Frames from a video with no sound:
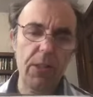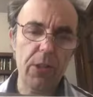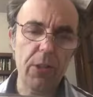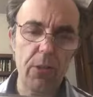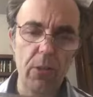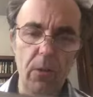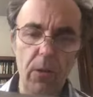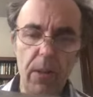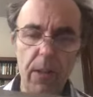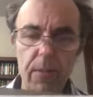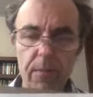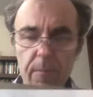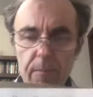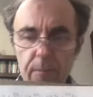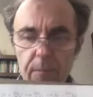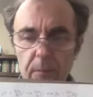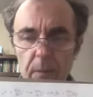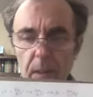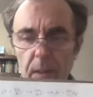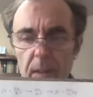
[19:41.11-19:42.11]
story,
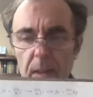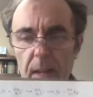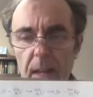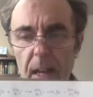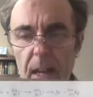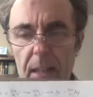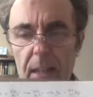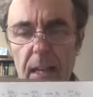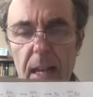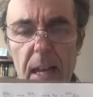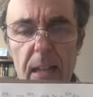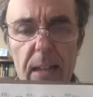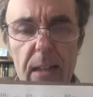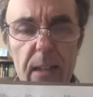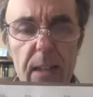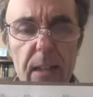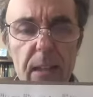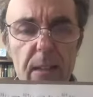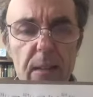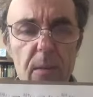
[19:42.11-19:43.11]
and that
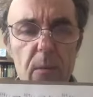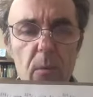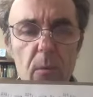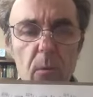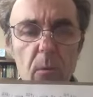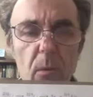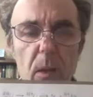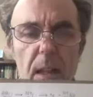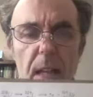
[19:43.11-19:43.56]
is what